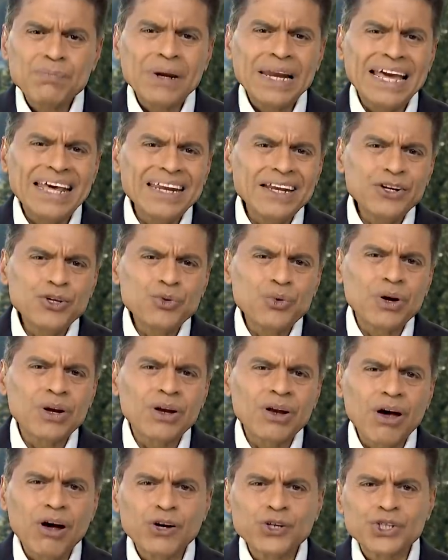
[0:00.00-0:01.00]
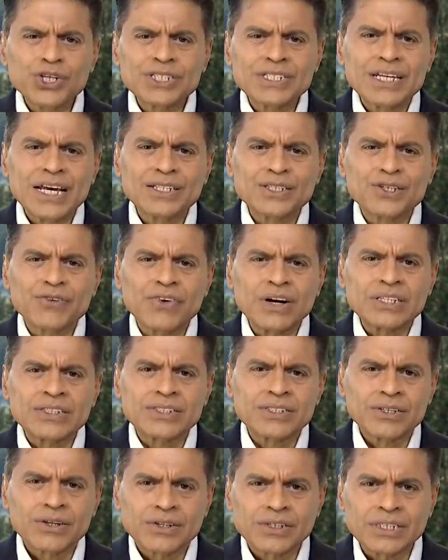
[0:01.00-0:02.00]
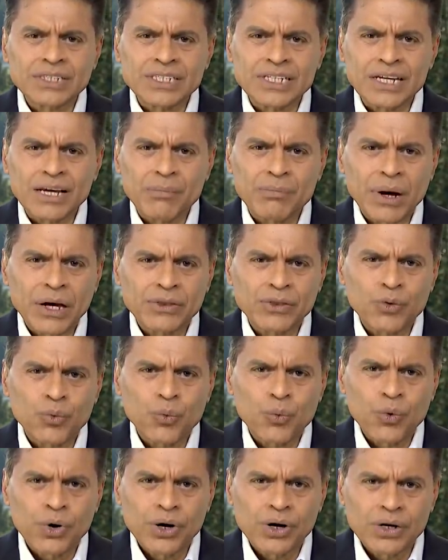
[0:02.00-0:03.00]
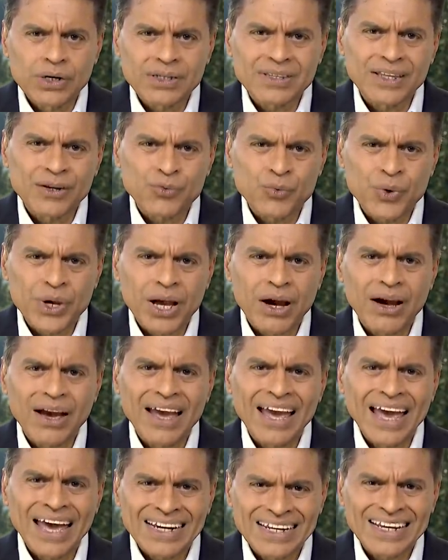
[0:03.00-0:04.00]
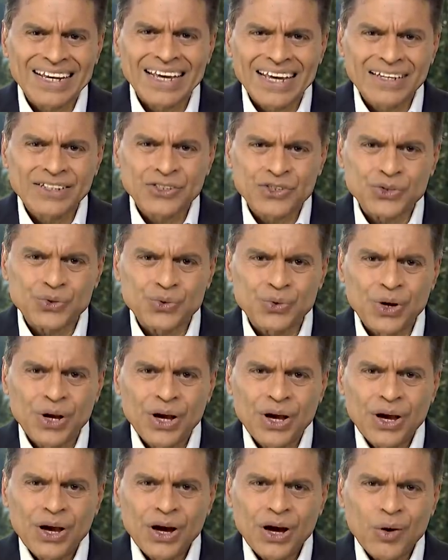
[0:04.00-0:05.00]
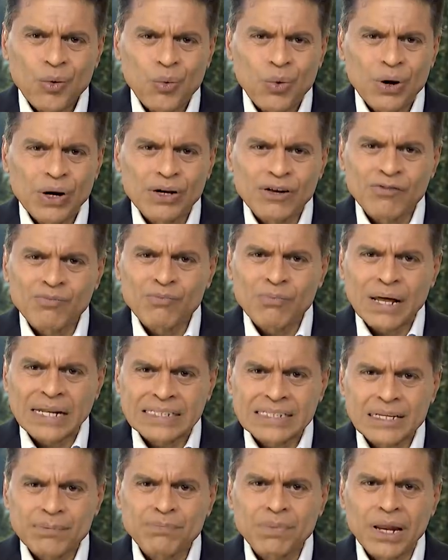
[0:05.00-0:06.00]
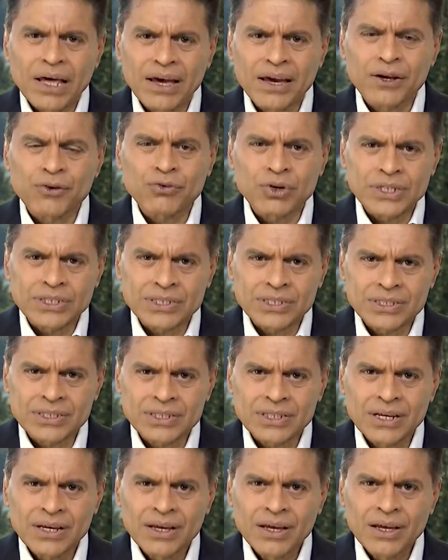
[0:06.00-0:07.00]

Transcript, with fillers: played into a larger sense of uncertainty about the world that we are heading into, a world of multiplying risks.